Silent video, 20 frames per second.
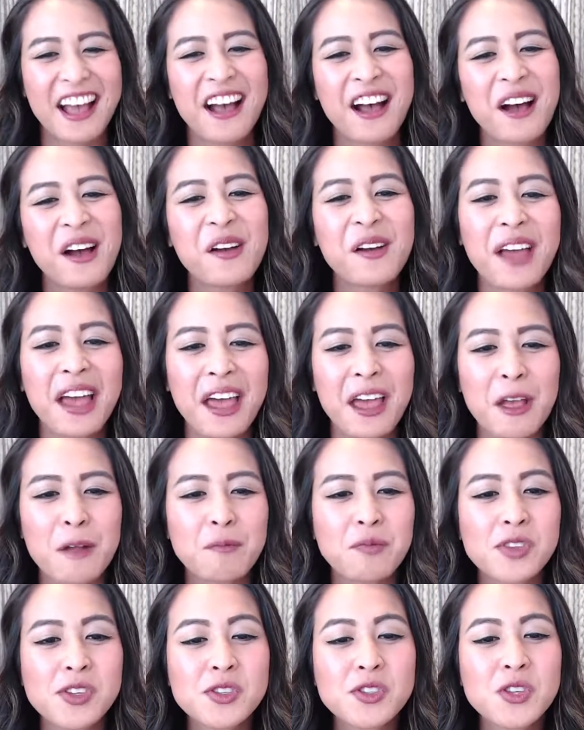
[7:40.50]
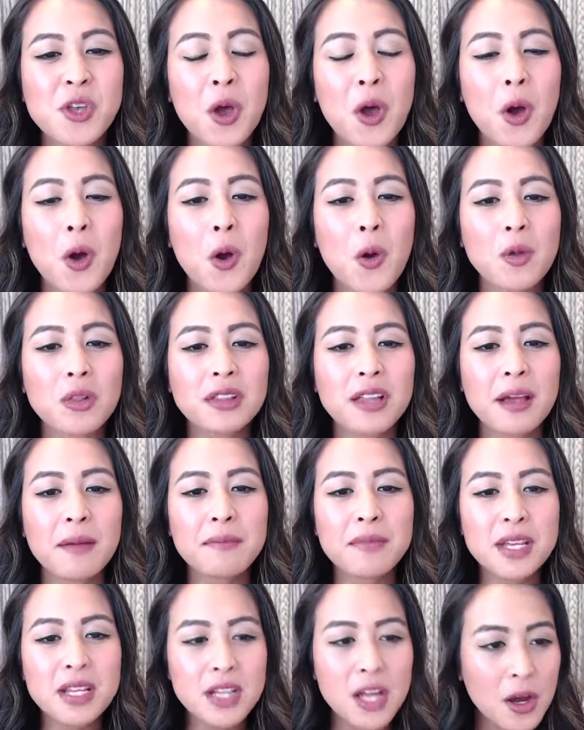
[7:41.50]
Okay, so let
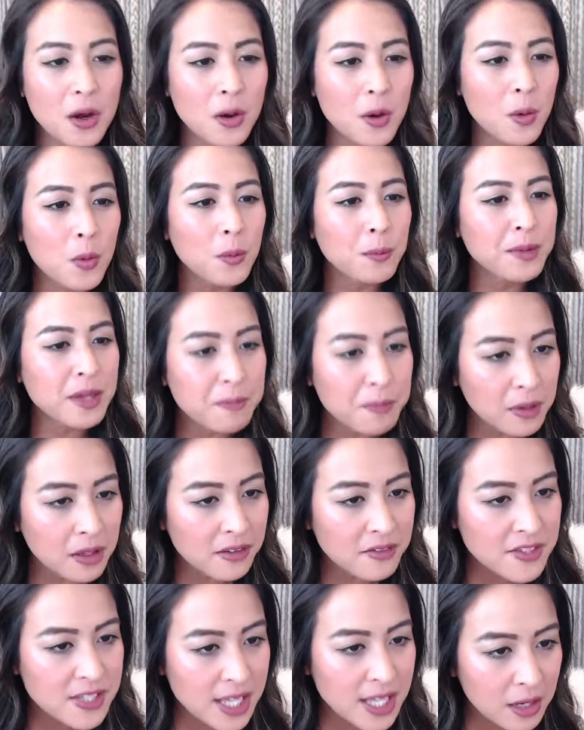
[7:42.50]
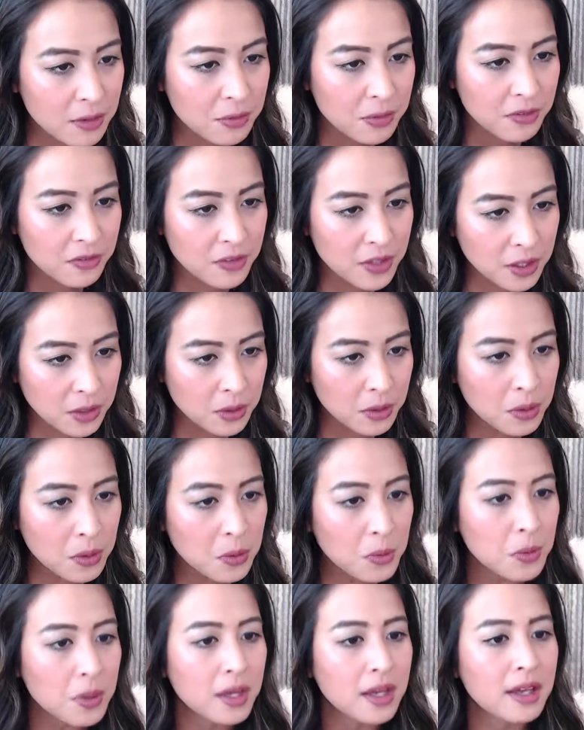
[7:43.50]
me know. People have said
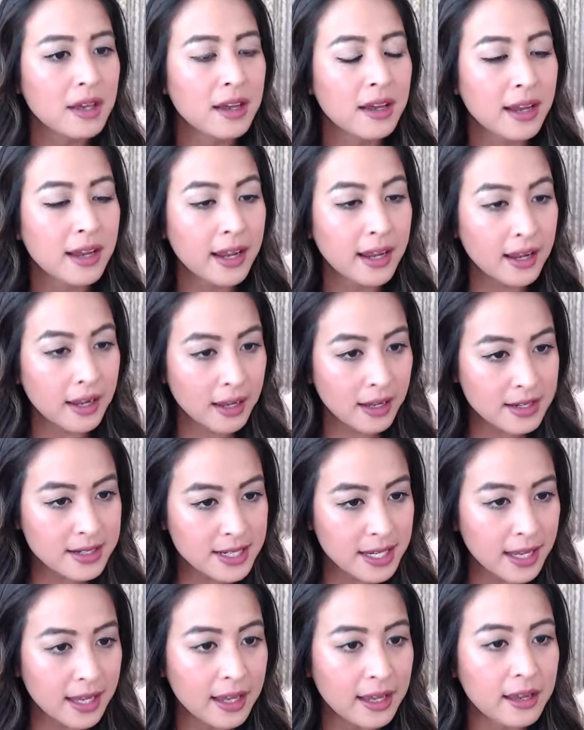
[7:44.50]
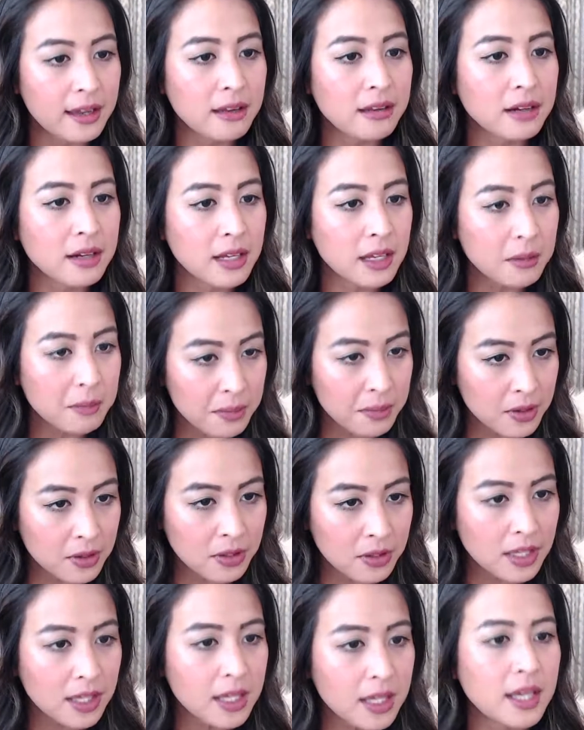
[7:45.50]
review. Adele,
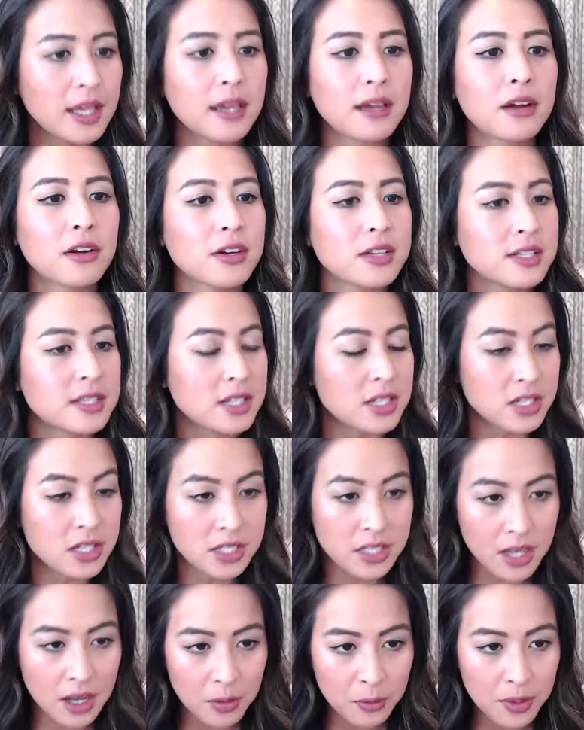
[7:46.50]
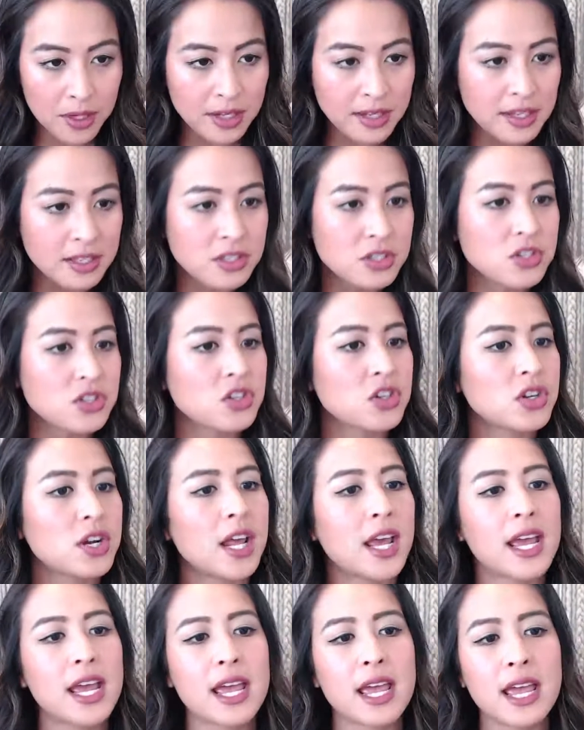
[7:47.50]
Kimberly, Chrissy just got one
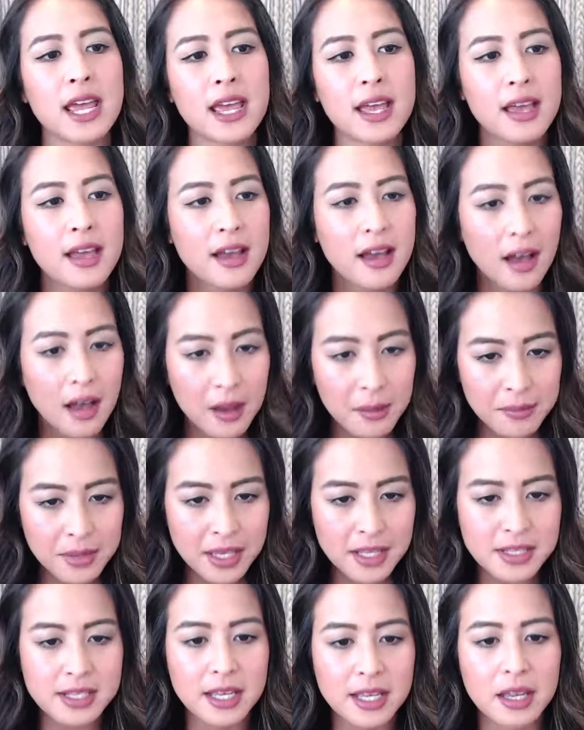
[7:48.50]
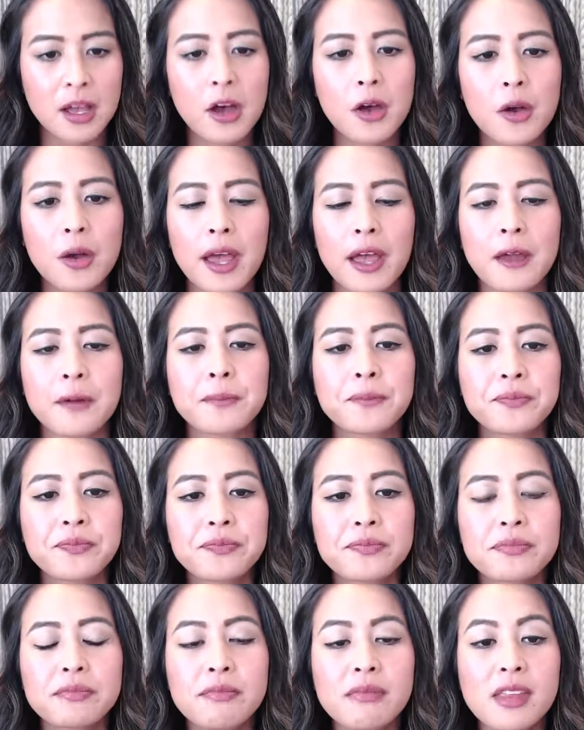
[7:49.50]
yesterday. Amazing. Okay,
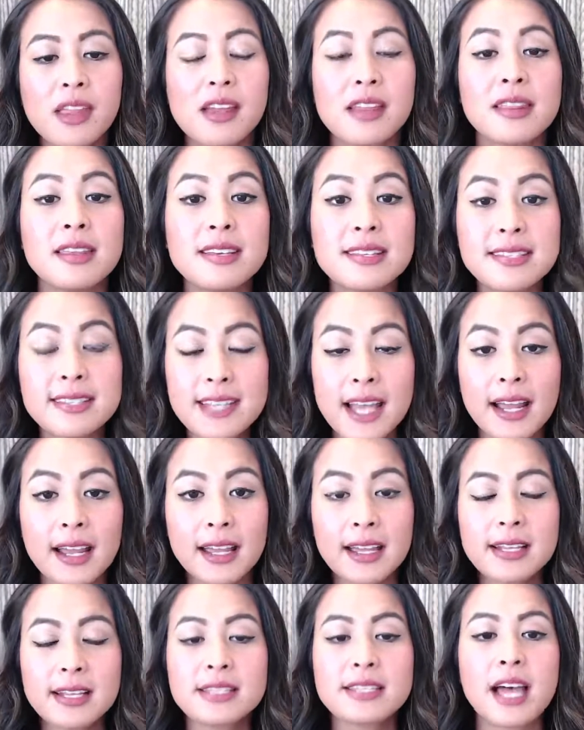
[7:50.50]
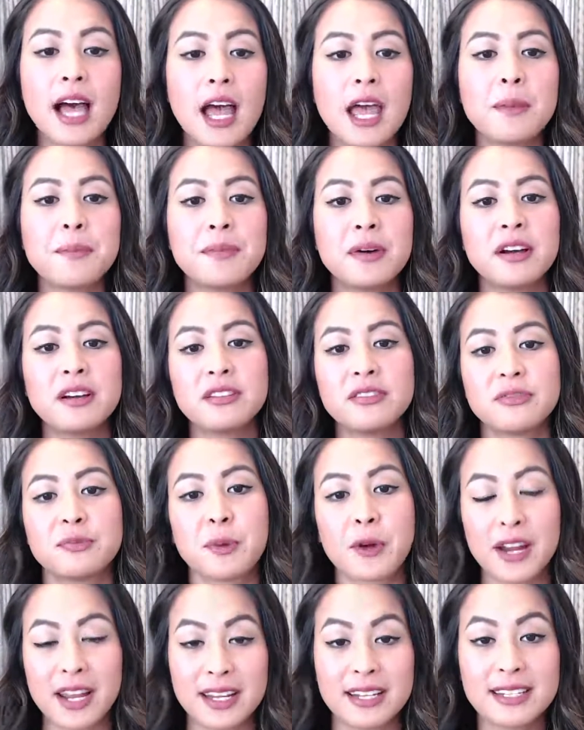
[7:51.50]
the second type of
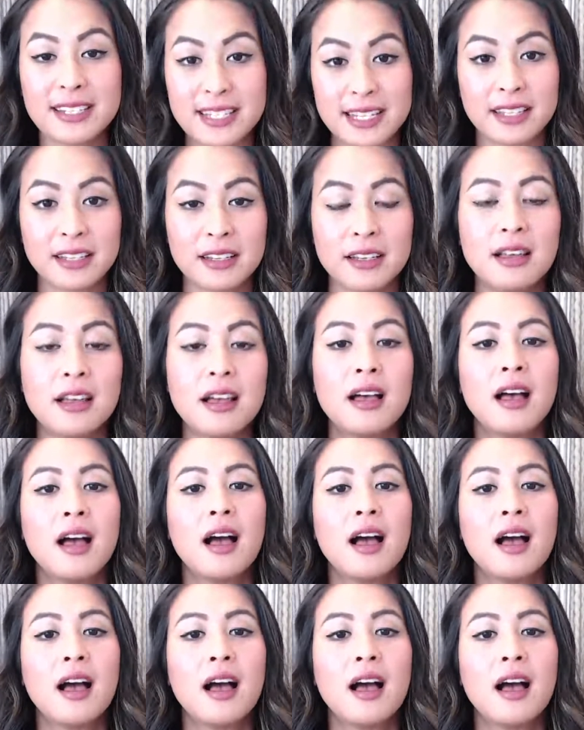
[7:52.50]
brand deal